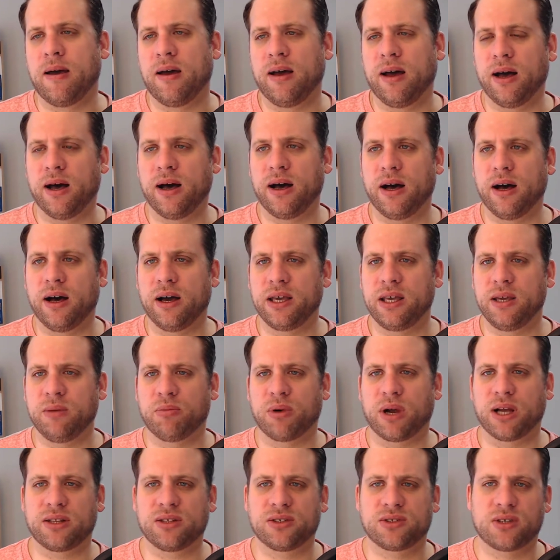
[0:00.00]

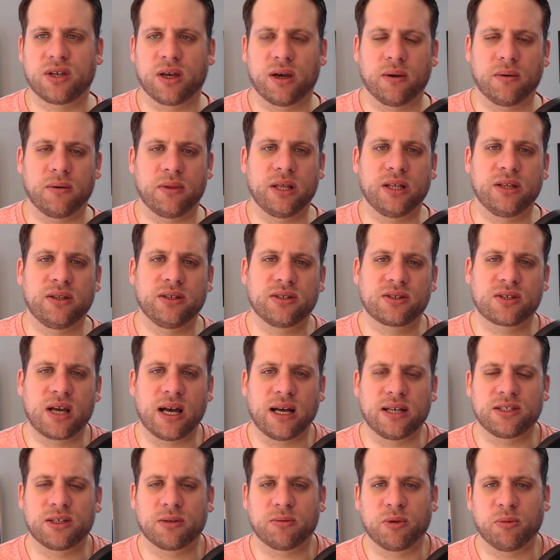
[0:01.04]
brought this
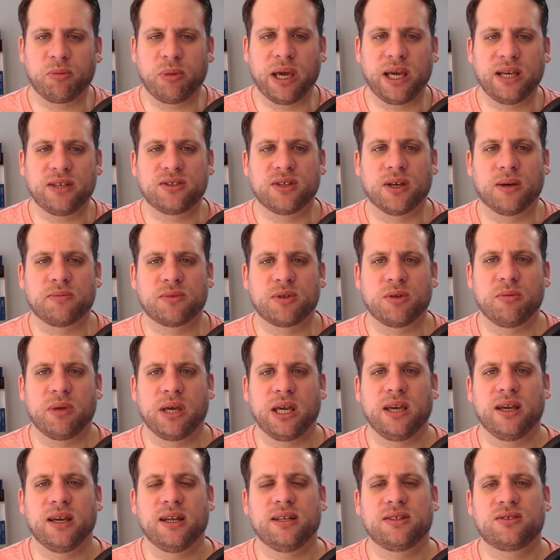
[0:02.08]
concept of pace up to
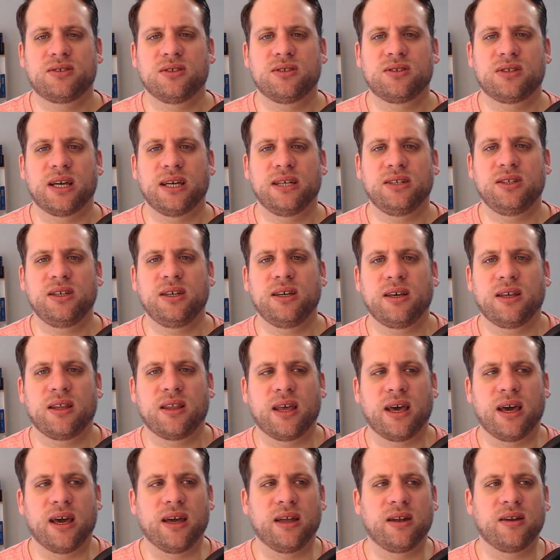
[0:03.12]
me, and it's this idea
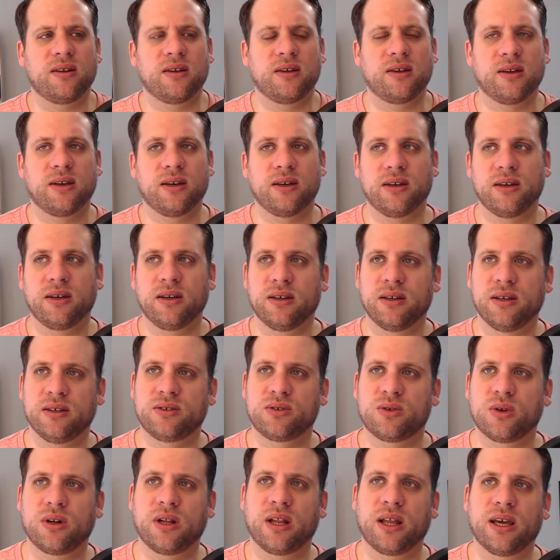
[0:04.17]
that it's
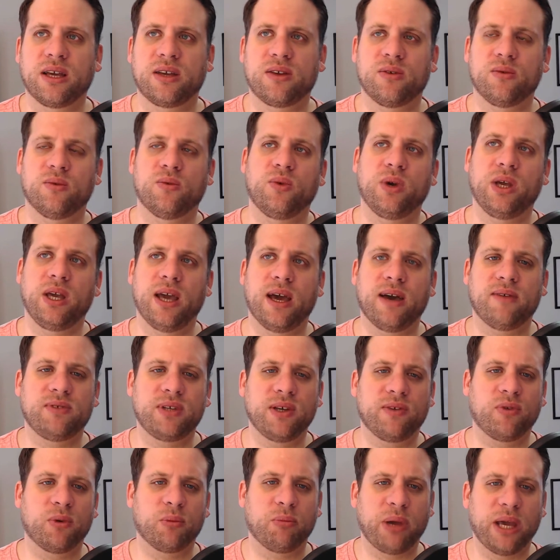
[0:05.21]
sort of like we have
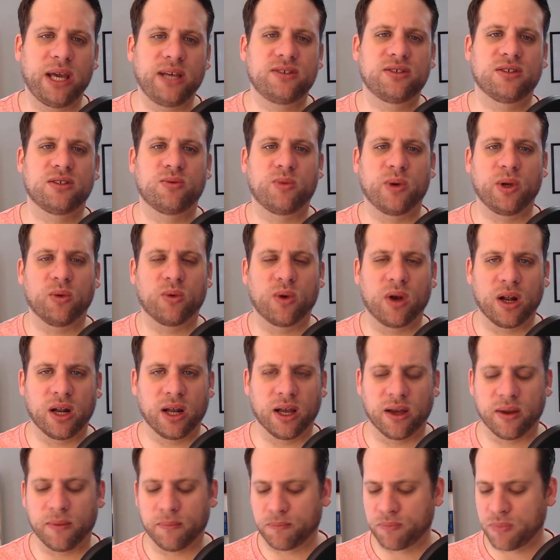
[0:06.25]
different paces we run
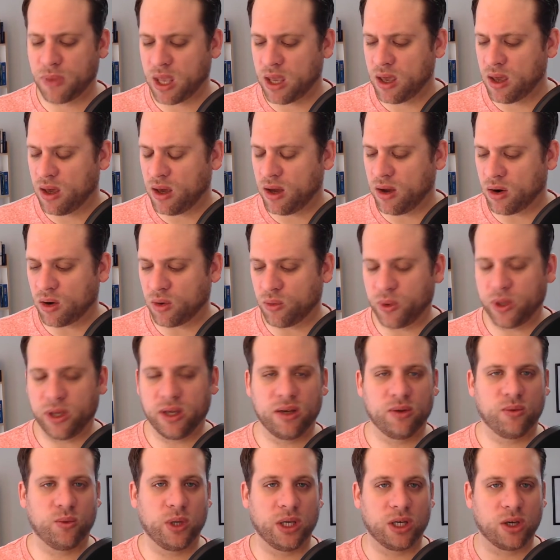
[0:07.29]
at, or
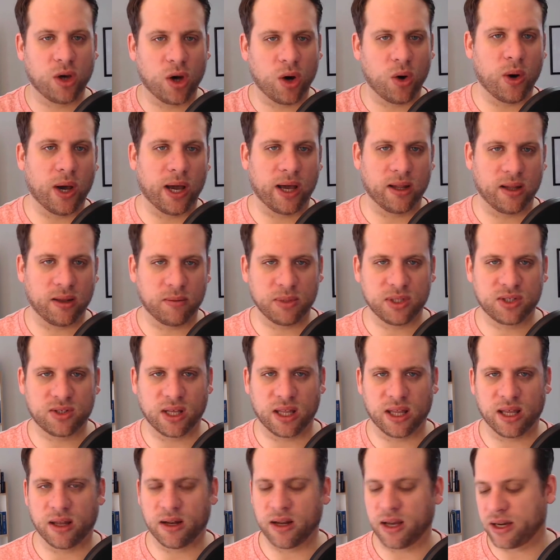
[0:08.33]
we go at. Let me say
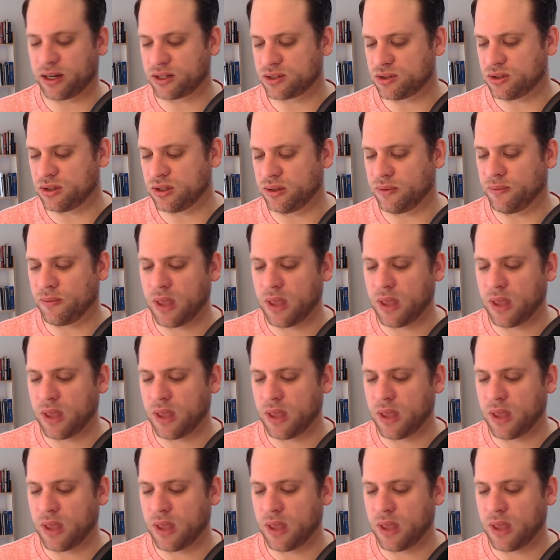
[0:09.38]
that actually.